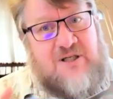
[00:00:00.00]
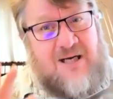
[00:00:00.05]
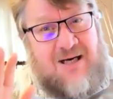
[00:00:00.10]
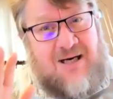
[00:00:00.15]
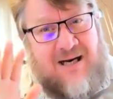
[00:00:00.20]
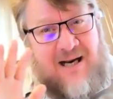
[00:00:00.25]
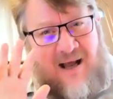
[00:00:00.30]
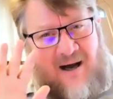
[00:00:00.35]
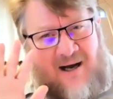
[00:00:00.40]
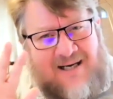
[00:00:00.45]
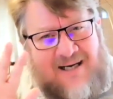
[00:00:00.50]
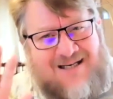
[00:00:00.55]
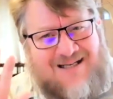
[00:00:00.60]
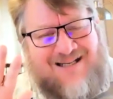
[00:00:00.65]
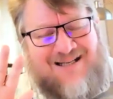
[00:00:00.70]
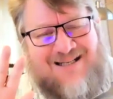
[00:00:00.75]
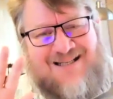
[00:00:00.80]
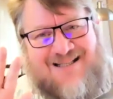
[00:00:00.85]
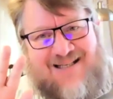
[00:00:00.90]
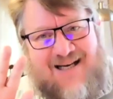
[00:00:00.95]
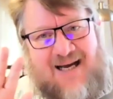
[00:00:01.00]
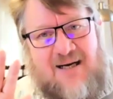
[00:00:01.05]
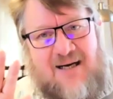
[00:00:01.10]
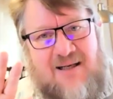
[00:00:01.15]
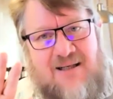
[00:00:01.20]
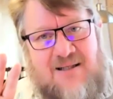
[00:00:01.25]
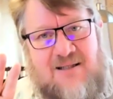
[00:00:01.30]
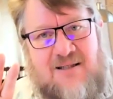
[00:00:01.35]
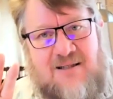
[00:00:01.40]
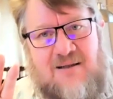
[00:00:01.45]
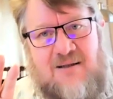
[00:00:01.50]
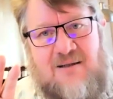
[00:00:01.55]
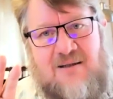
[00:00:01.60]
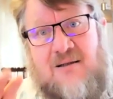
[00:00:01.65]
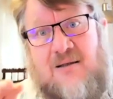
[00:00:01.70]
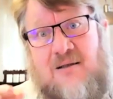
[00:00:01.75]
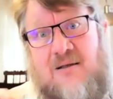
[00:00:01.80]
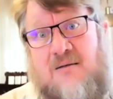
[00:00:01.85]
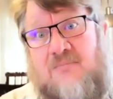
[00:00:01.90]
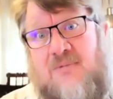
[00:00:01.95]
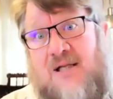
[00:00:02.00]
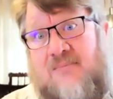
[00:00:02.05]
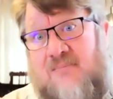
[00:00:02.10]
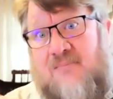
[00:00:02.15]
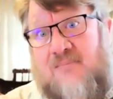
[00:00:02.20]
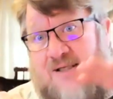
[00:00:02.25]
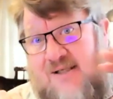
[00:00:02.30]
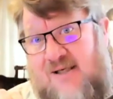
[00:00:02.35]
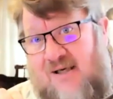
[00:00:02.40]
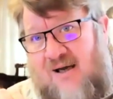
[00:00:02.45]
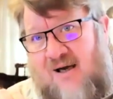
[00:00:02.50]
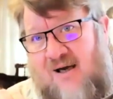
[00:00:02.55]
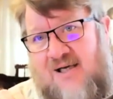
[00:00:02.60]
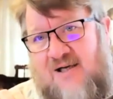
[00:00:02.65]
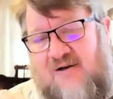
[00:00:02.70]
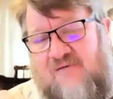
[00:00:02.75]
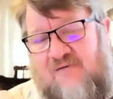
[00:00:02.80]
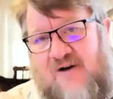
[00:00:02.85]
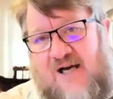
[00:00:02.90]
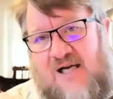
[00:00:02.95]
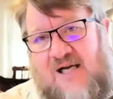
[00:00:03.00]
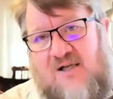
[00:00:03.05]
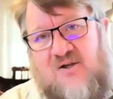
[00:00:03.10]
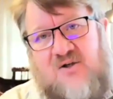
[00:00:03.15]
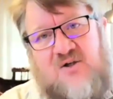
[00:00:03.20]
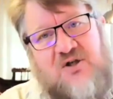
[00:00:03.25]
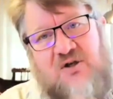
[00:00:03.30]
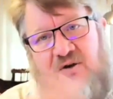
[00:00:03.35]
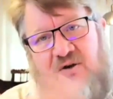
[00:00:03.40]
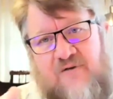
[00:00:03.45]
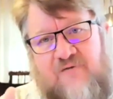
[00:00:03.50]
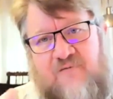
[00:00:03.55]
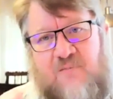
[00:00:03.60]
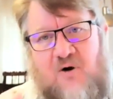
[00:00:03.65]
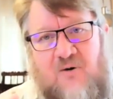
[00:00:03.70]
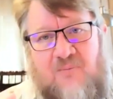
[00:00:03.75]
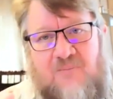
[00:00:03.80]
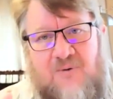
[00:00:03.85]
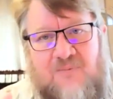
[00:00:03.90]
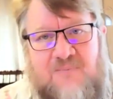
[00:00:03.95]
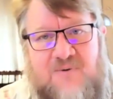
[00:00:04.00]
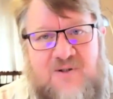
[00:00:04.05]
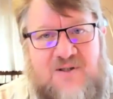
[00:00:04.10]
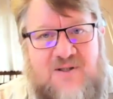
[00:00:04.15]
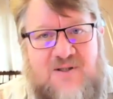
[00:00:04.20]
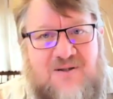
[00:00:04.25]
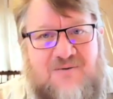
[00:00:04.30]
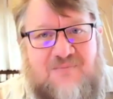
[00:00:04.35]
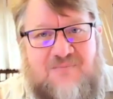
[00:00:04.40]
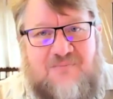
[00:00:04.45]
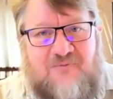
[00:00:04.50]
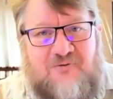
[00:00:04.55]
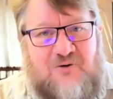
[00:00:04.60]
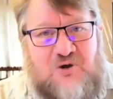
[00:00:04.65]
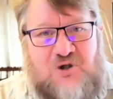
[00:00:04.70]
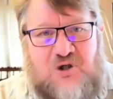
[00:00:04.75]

aligned in talent, but misaligned in values, you have problems, for